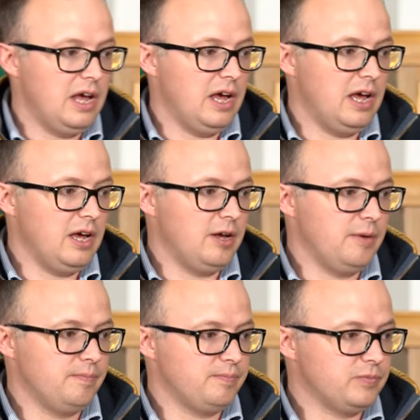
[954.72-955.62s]

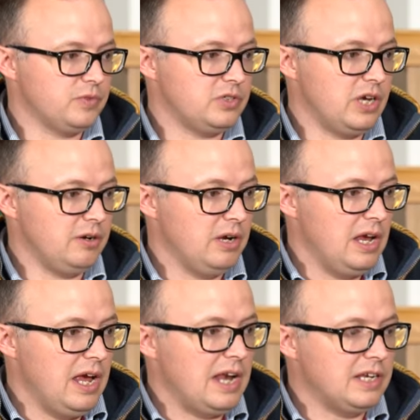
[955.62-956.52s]
Um, so,
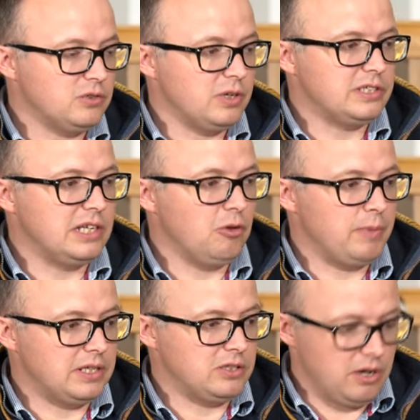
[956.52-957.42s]
and it's, it's a little
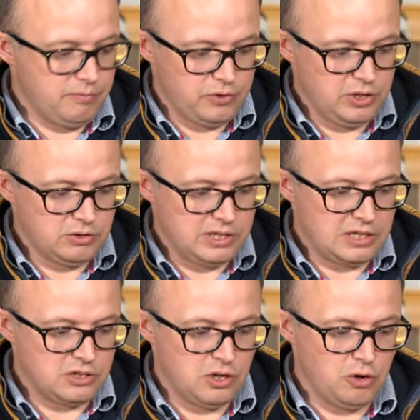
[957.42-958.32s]
bit of time for you to get
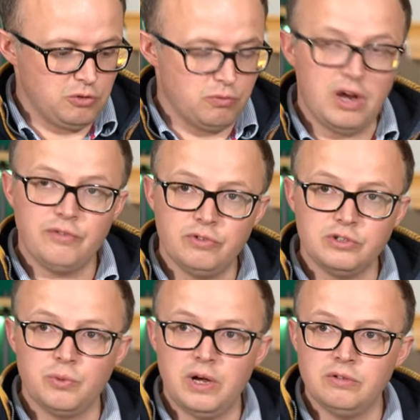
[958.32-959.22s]
to know your rifle
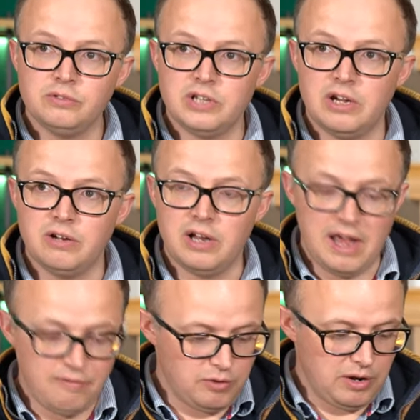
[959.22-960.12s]
as well. So uh,
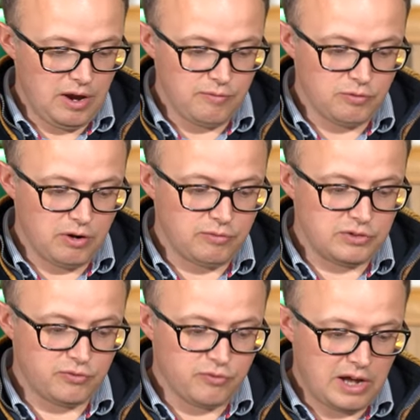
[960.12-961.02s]
every, every rifle is
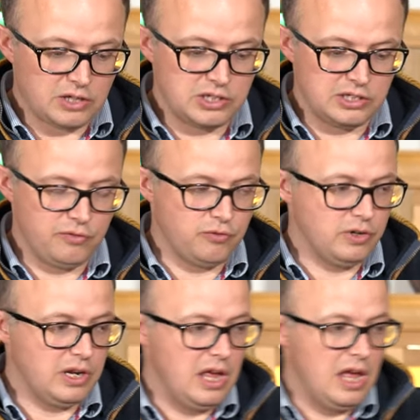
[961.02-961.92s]
fractionally
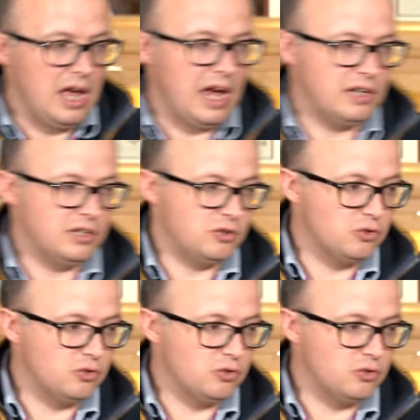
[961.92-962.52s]
different and you